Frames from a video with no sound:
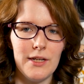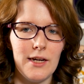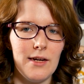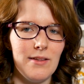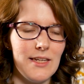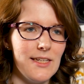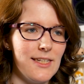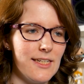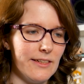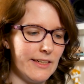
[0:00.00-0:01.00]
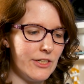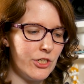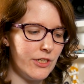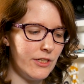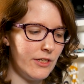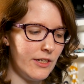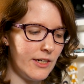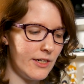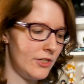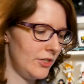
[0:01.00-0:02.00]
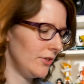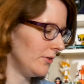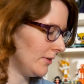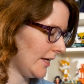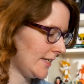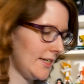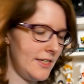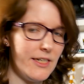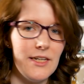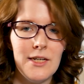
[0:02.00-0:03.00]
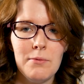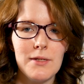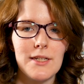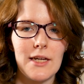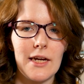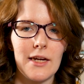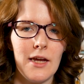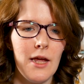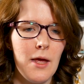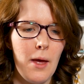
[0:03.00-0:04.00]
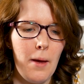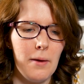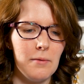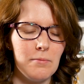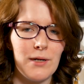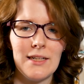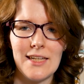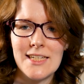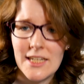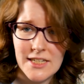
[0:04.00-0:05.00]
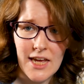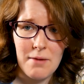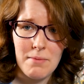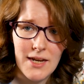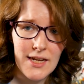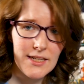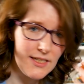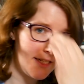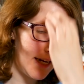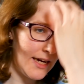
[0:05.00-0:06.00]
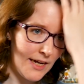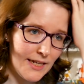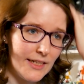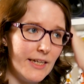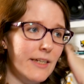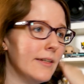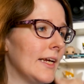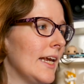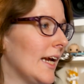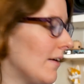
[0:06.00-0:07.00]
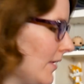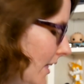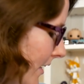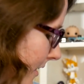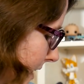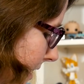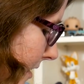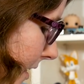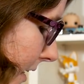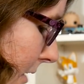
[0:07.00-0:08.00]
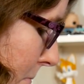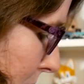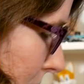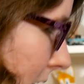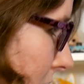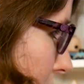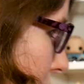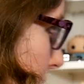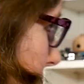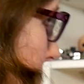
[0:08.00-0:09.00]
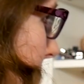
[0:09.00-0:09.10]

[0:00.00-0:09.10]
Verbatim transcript: Uh, the installation uh, to the SSD was like probably less than 10 minutes, uh, and then getting everything all set so that I could boot into